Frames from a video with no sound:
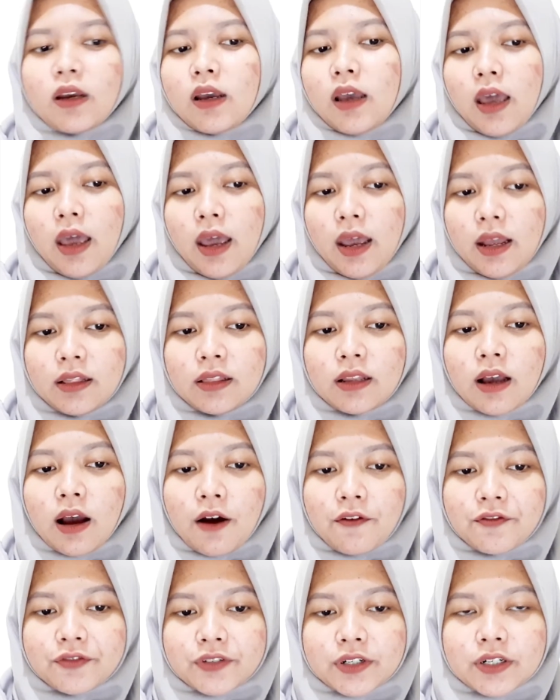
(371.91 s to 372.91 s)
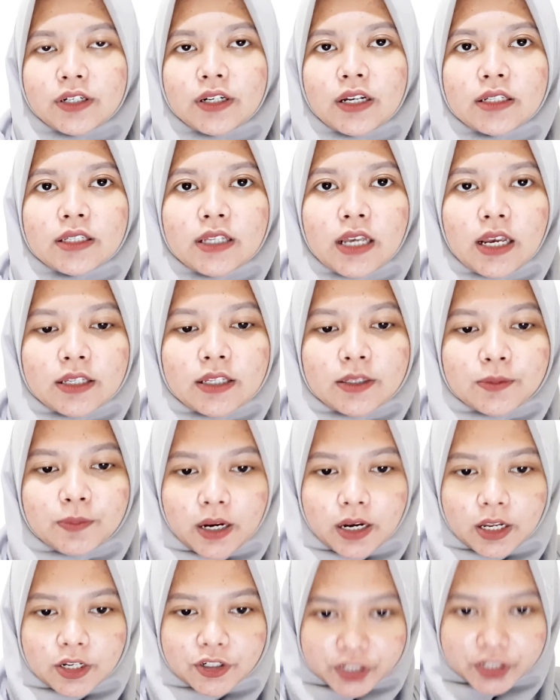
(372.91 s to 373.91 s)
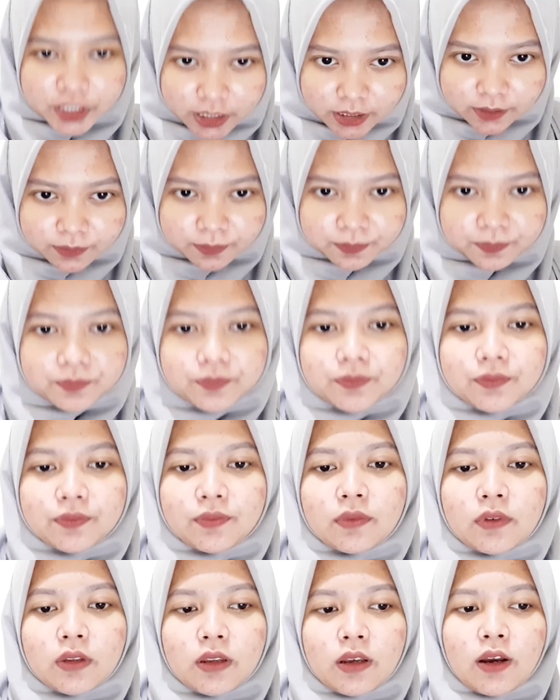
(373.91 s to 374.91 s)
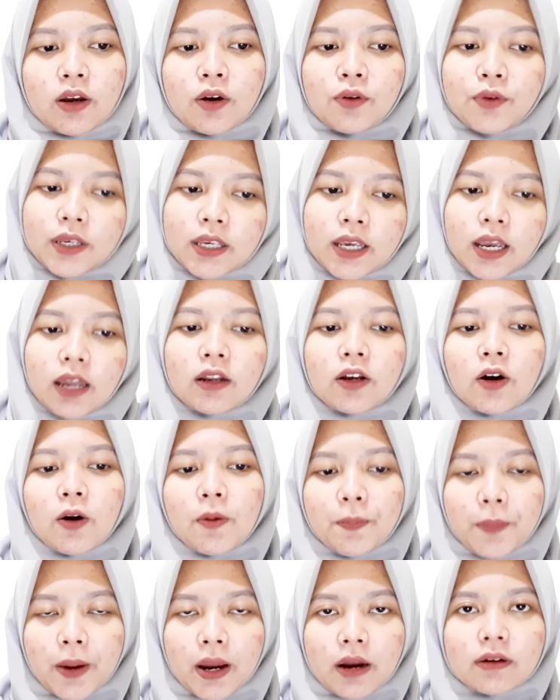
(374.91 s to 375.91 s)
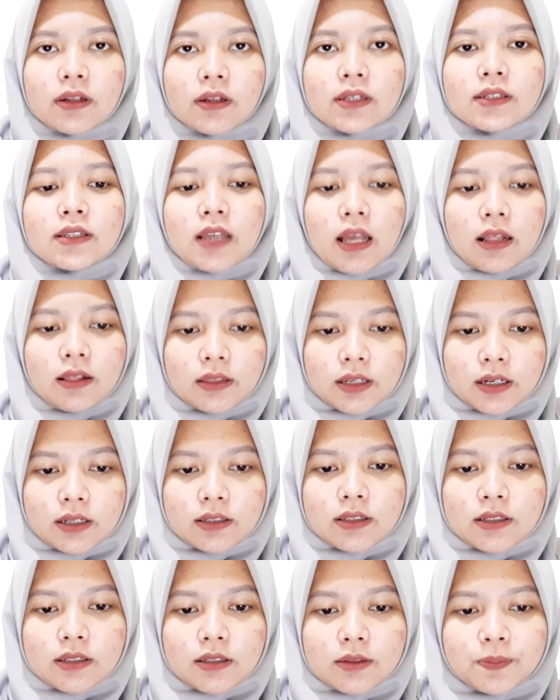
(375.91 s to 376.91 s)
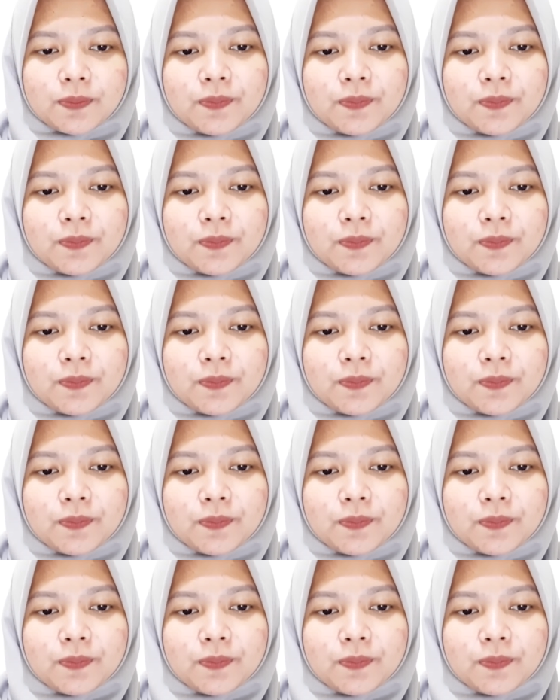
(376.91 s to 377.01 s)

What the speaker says: And after this explanation, we can compare the sentence.